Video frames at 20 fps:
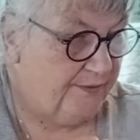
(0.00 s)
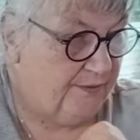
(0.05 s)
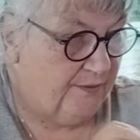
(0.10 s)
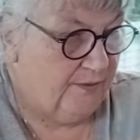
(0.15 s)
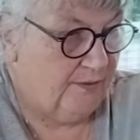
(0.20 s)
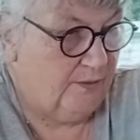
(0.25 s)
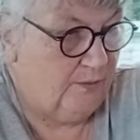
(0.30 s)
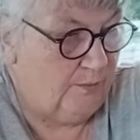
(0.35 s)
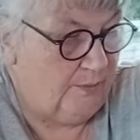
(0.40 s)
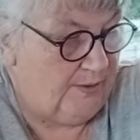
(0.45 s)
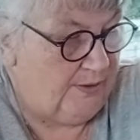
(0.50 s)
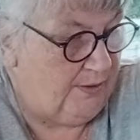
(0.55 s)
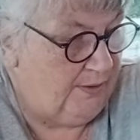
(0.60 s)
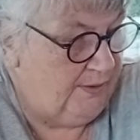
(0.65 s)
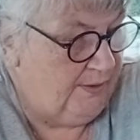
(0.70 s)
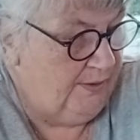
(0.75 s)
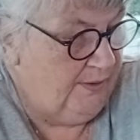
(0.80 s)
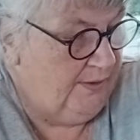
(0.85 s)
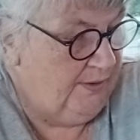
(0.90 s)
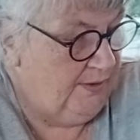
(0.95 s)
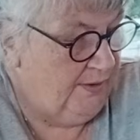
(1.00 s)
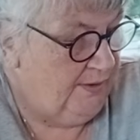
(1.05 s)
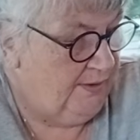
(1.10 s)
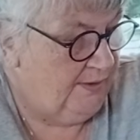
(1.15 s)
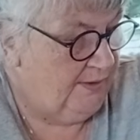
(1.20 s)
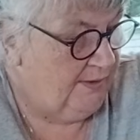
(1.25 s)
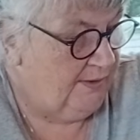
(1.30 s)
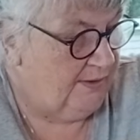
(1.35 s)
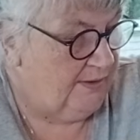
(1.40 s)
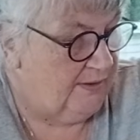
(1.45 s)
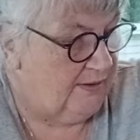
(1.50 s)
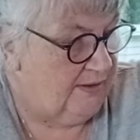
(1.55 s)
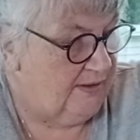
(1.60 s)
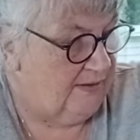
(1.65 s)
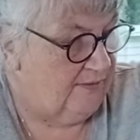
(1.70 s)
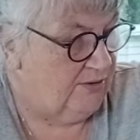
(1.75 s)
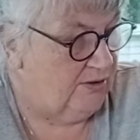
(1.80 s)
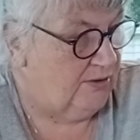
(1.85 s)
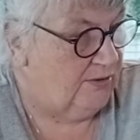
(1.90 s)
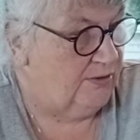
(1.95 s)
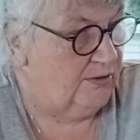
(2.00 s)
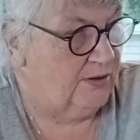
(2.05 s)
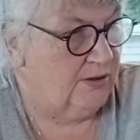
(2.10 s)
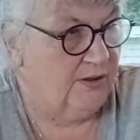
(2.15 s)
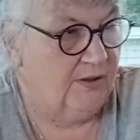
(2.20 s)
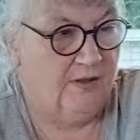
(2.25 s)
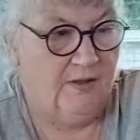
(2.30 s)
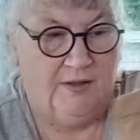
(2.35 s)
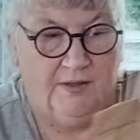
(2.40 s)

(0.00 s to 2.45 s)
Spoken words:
so that we can have a look.